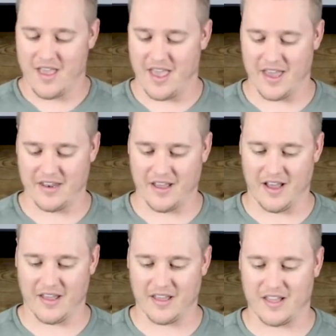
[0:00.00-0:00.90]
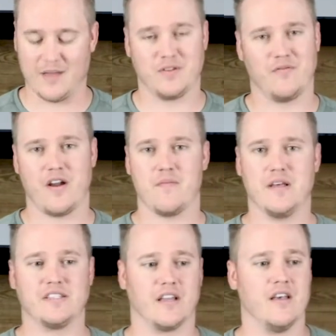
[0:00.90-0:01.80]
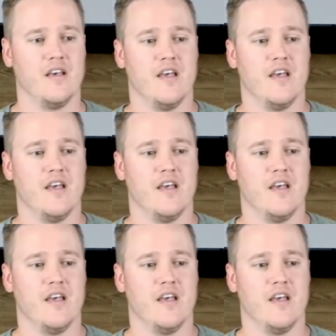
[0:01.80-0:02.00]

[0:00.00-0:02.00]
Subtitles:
And it keeps you very busy.